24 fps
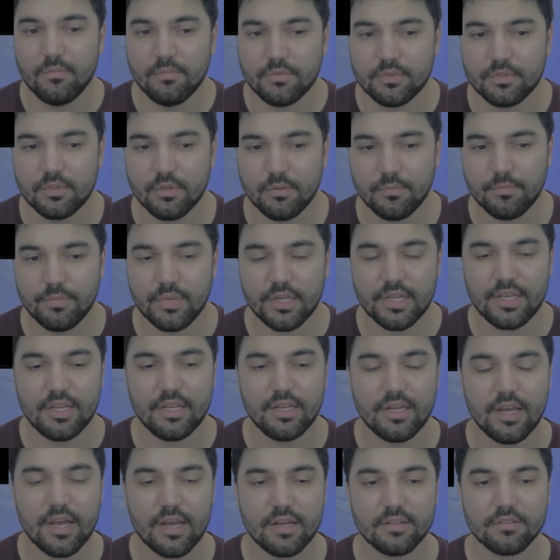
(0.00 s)
So, but
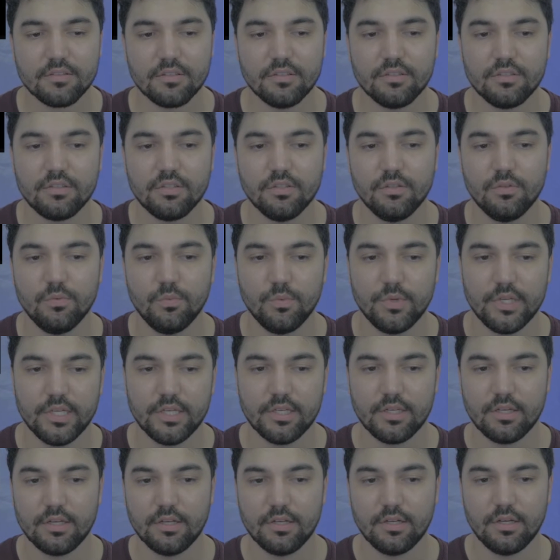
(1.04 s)
he has until
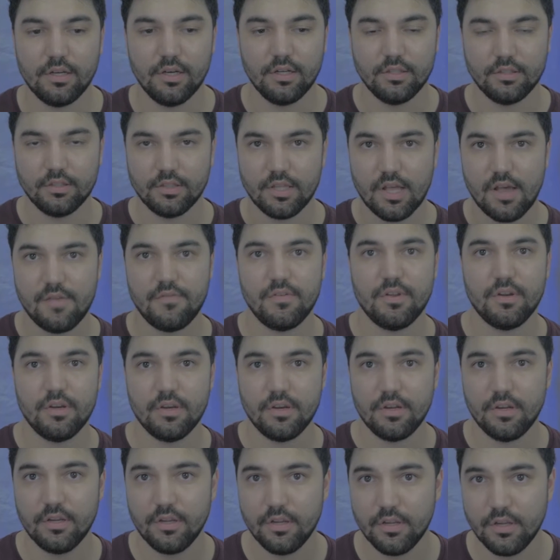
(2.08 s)
week
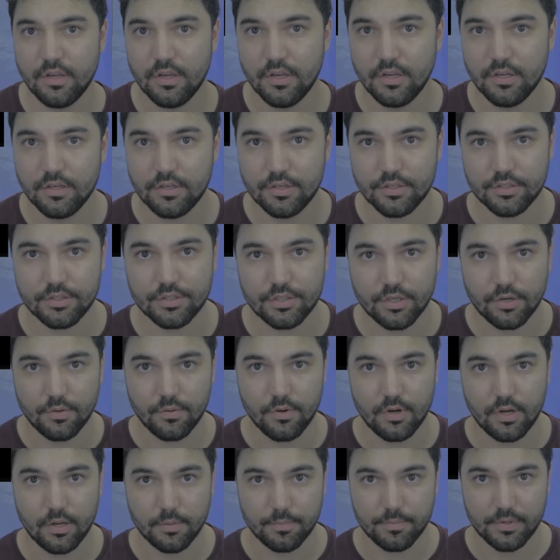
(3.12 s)
11 to show
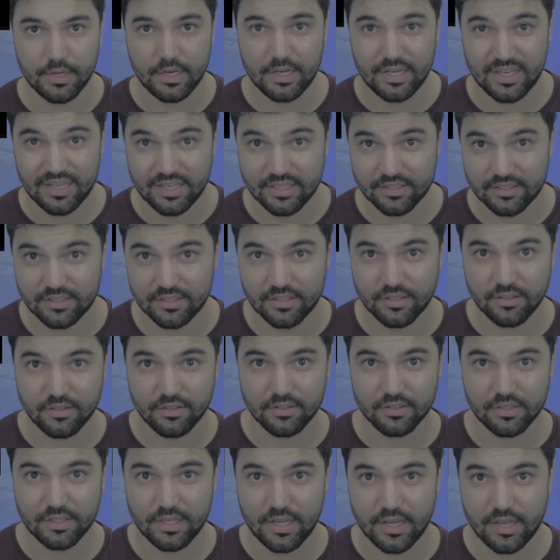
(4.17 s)
up, and he can
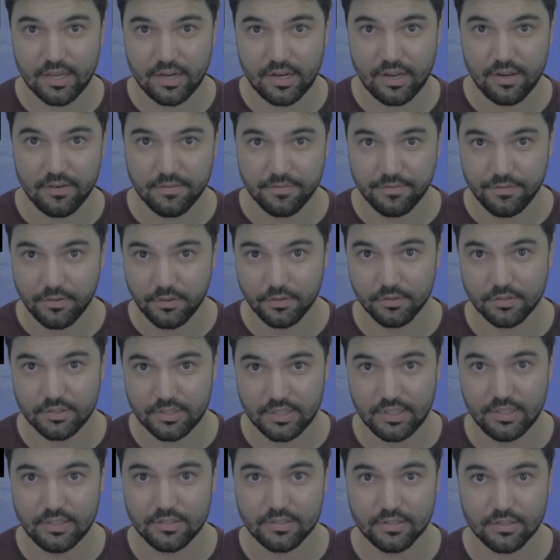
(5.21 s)
still get a full
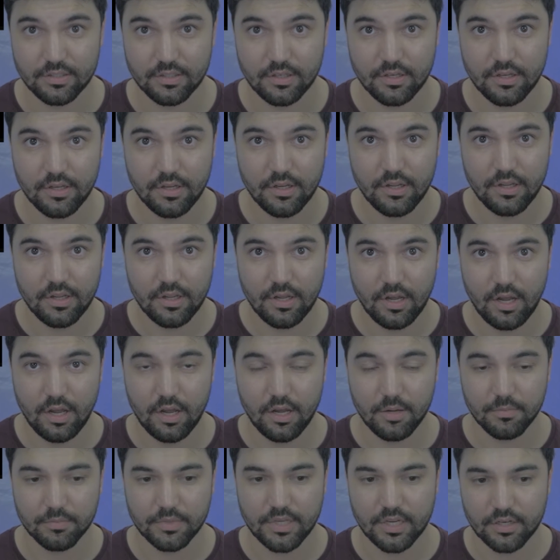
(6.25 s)
season,
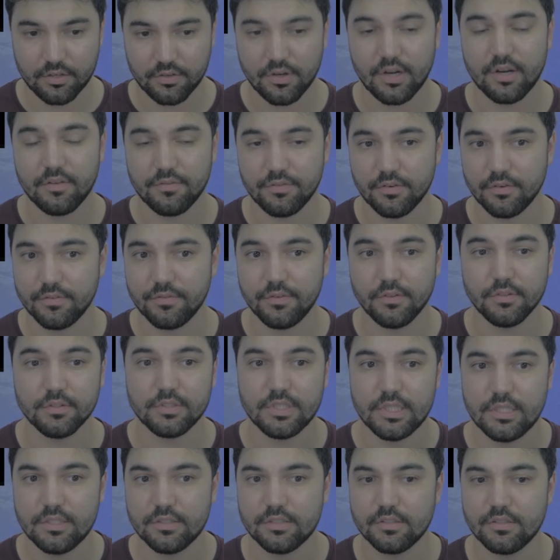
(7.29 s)
get credit for a full
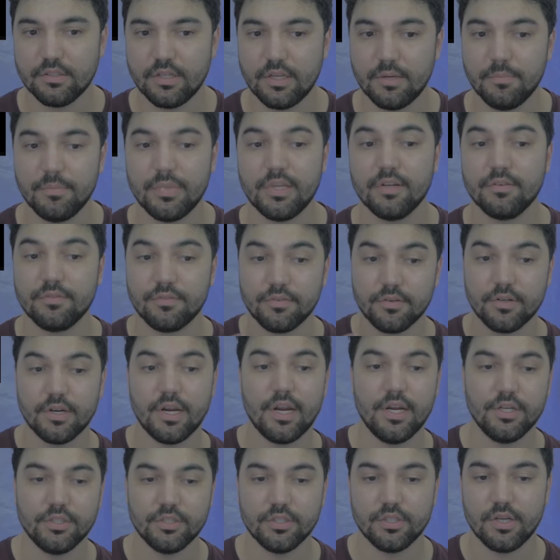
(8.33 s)
season, and be a free
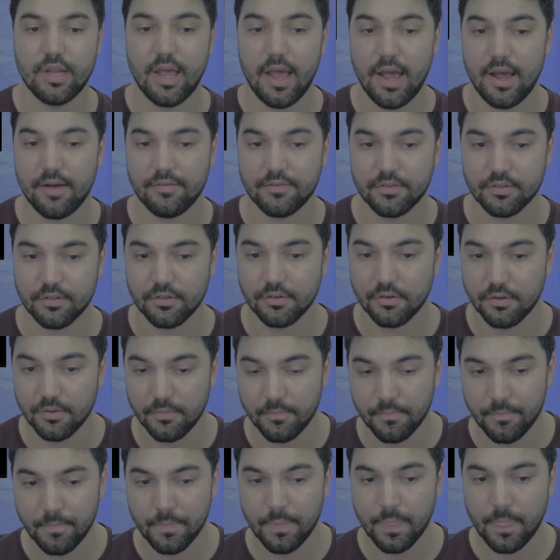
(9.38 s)
agent after
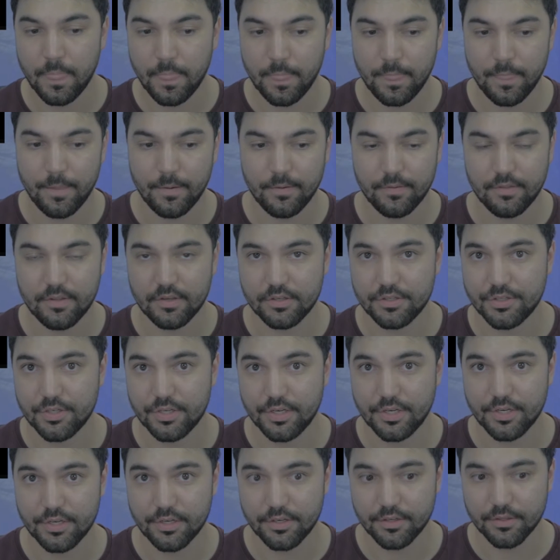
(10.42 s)
this
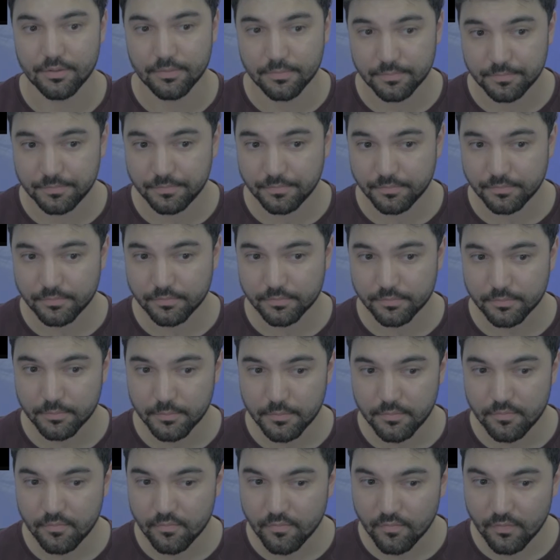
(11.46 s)
year.
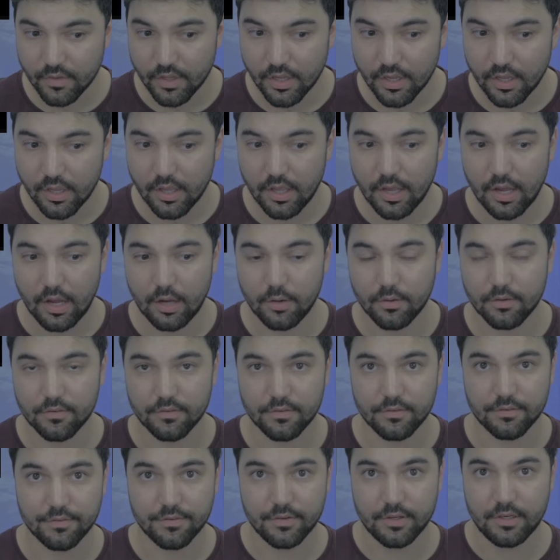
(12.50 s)

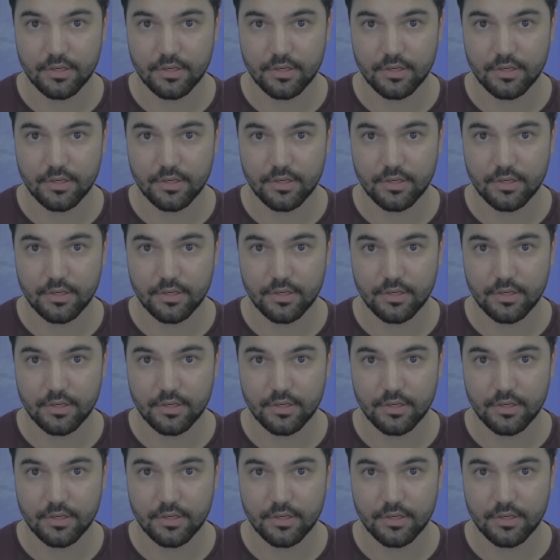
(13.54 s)
However, for